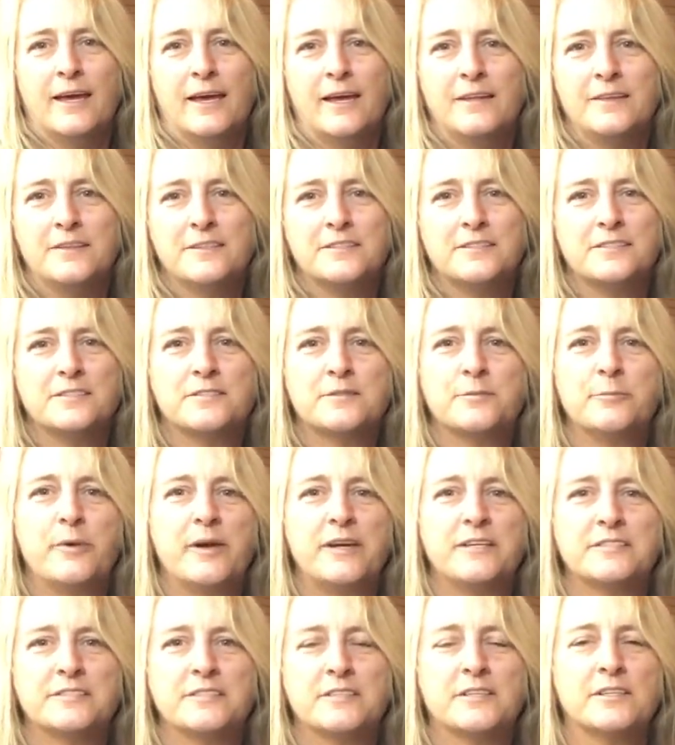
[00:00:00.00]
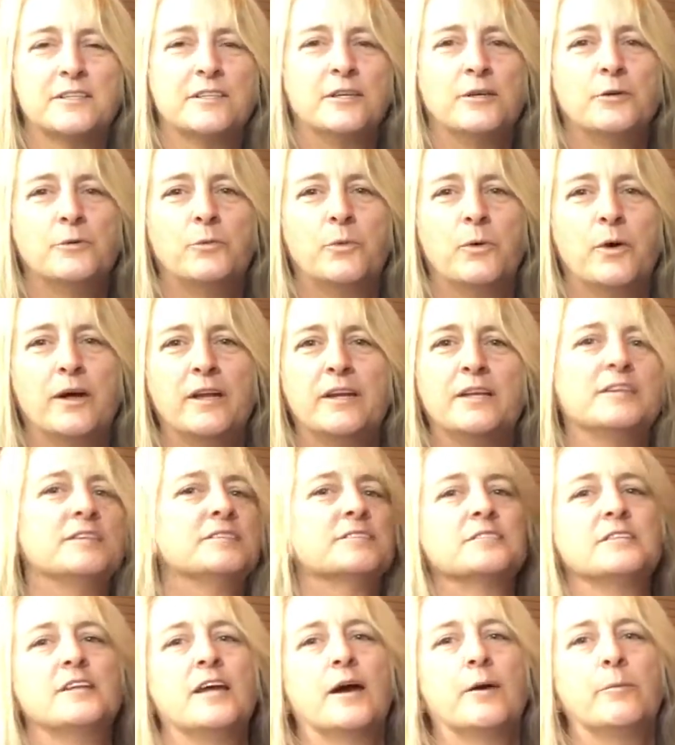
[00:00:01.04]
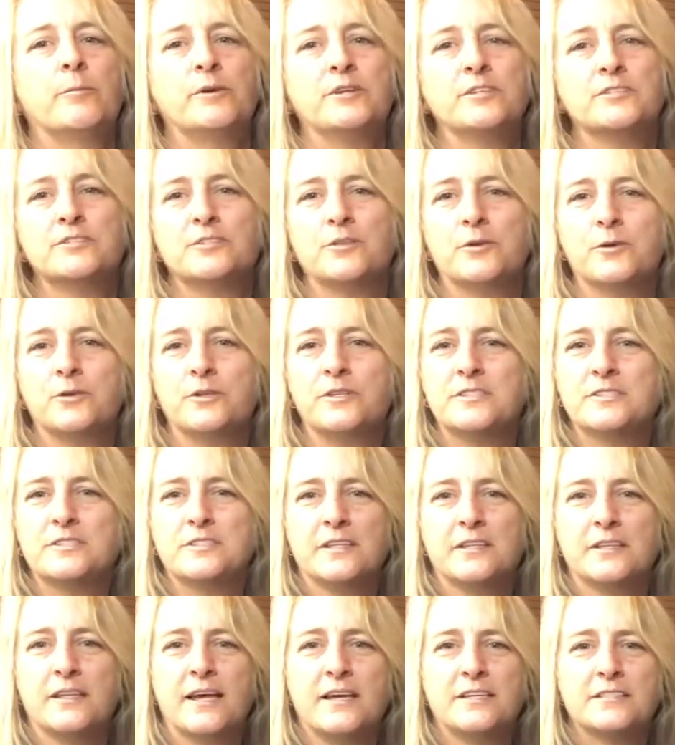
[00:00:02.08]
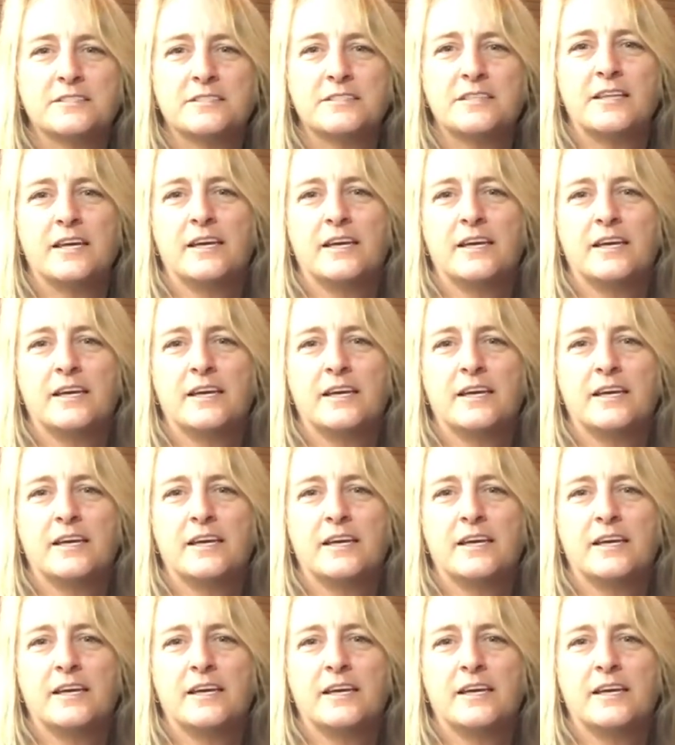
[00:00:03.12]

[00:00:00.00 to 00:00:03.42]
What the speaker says: and this is basically what is now being sold as the less